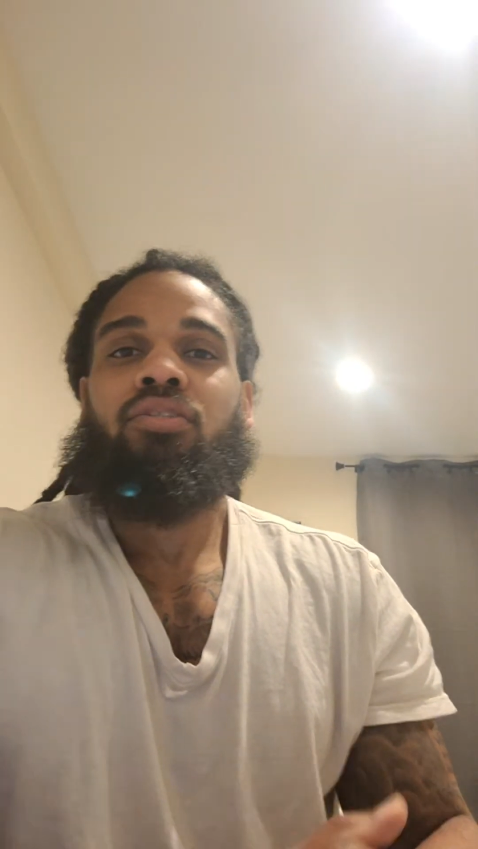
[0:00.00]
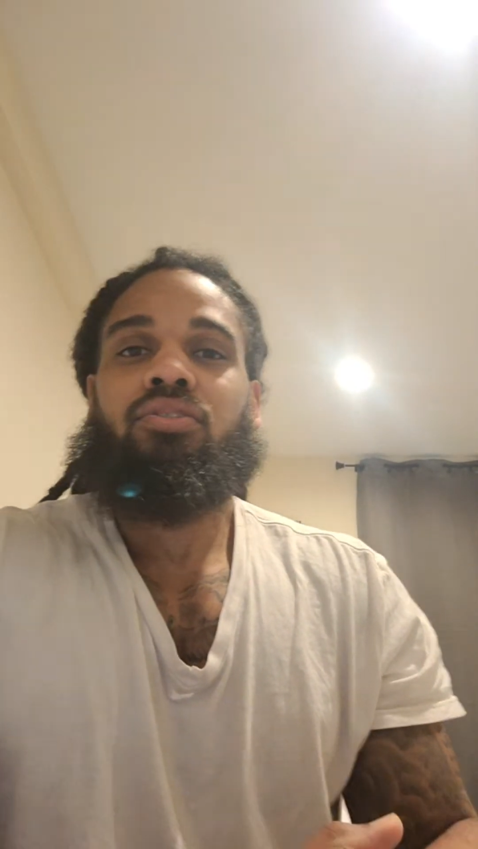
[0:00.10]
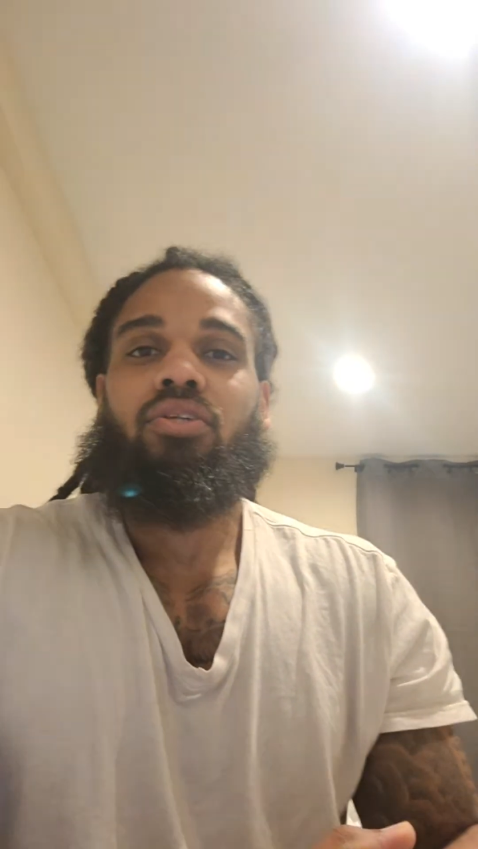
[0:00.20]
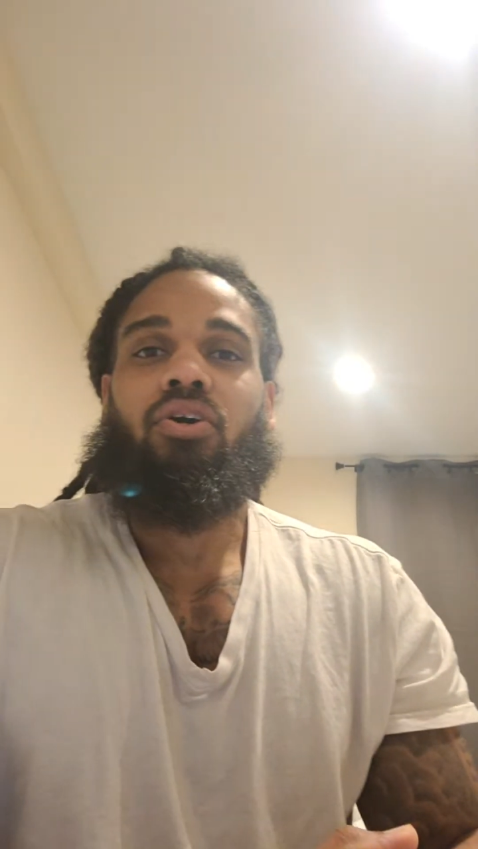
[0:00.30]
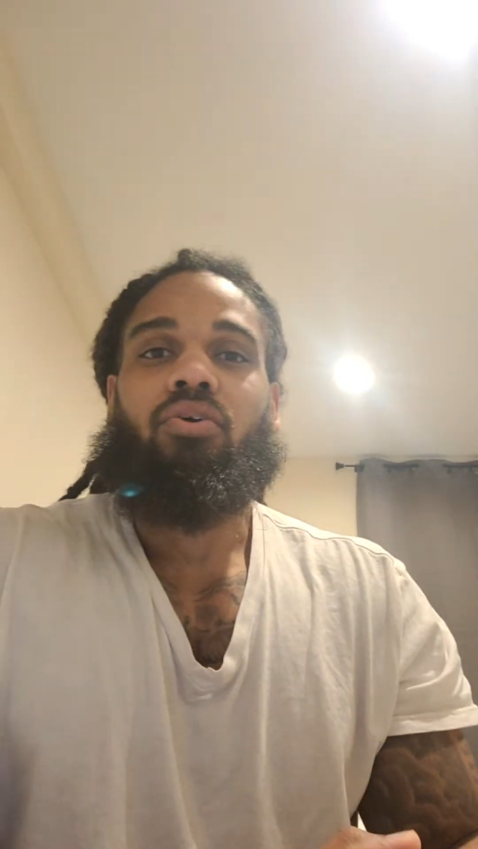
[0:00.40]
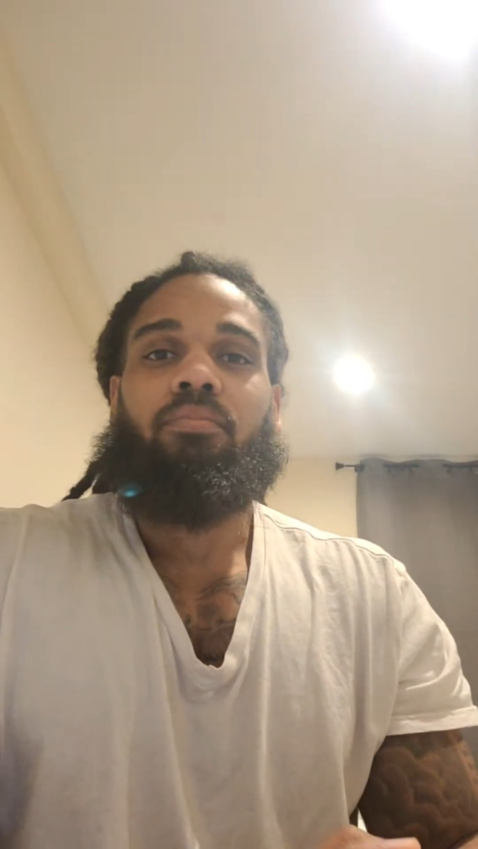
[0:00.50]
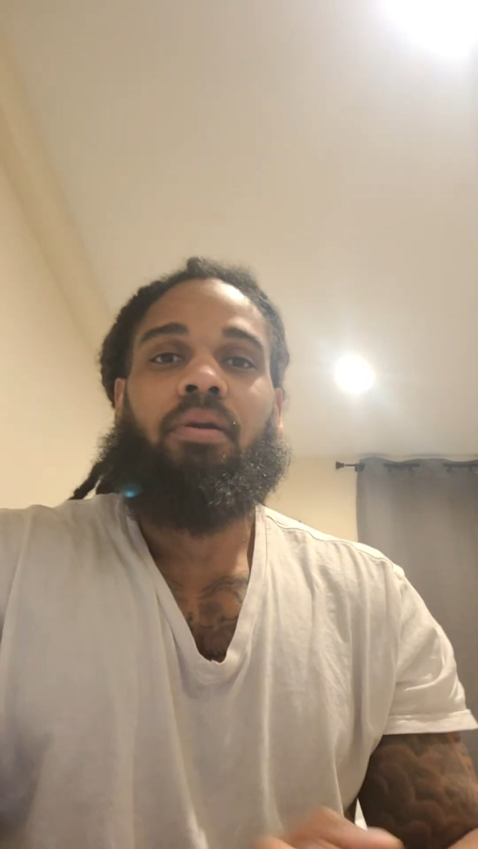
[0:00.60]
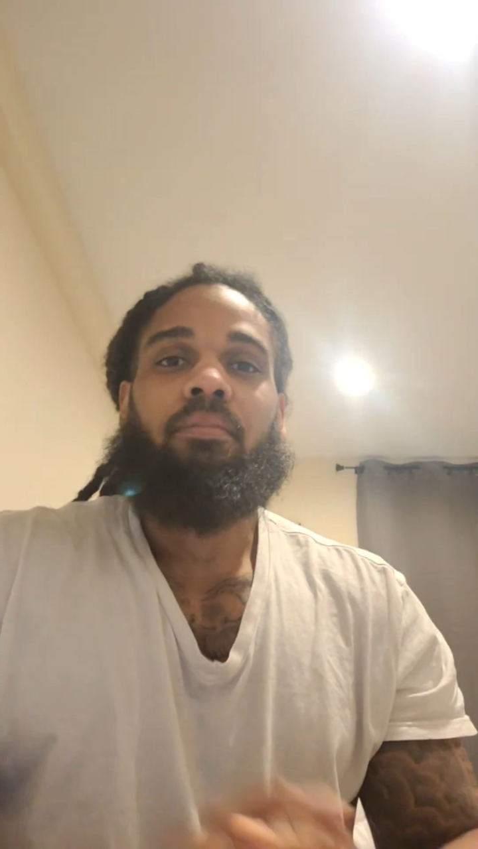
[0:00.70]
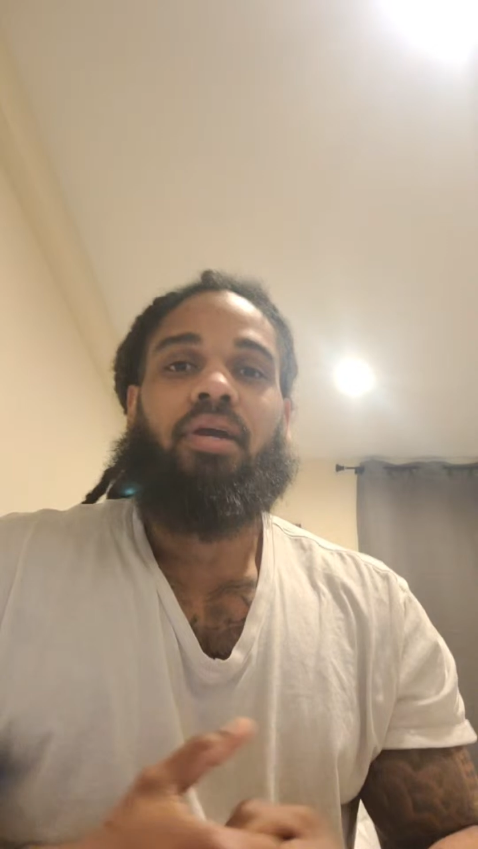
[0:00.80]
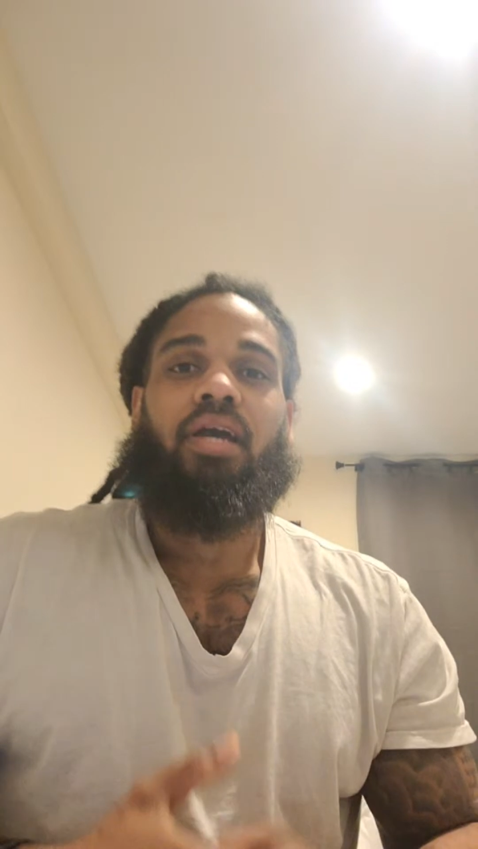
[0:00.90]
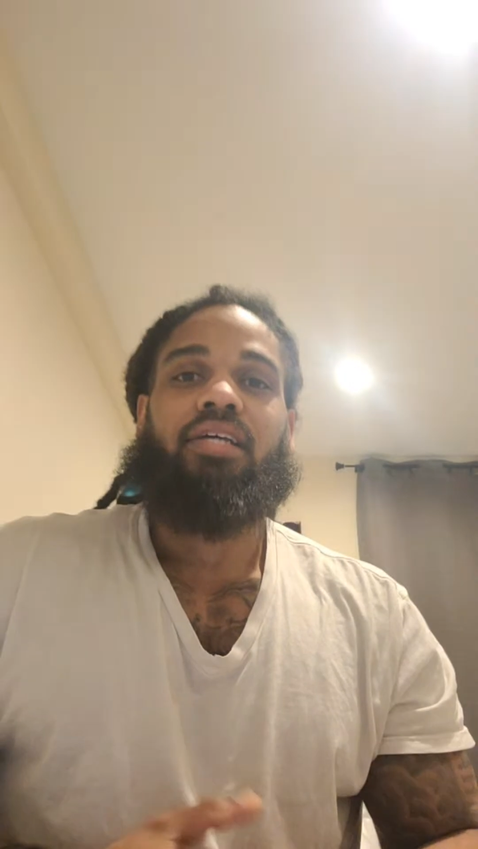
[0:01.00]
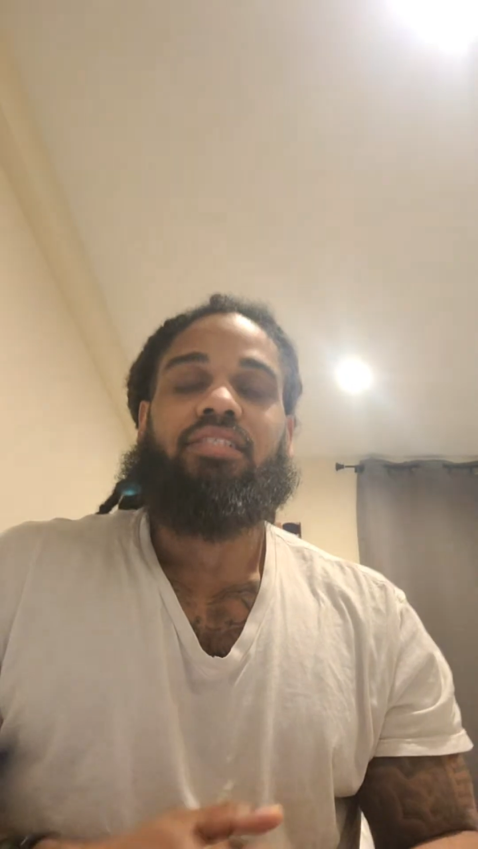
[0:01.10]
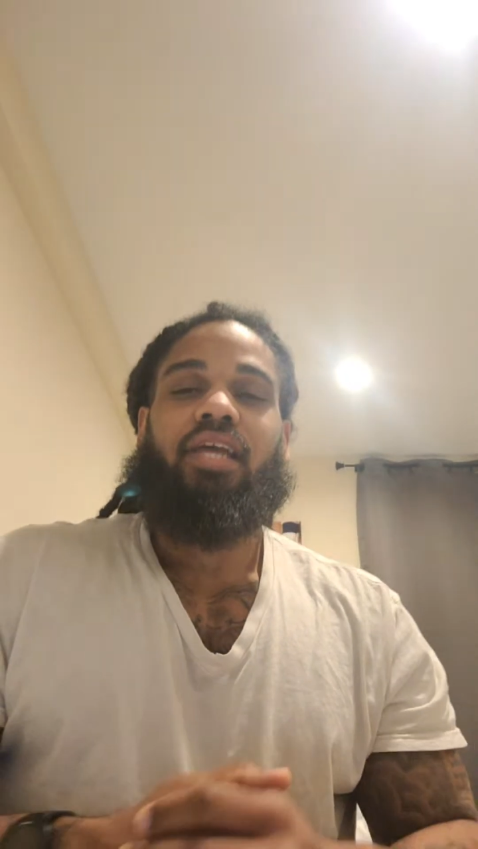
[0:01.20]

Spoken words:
So remember, guys,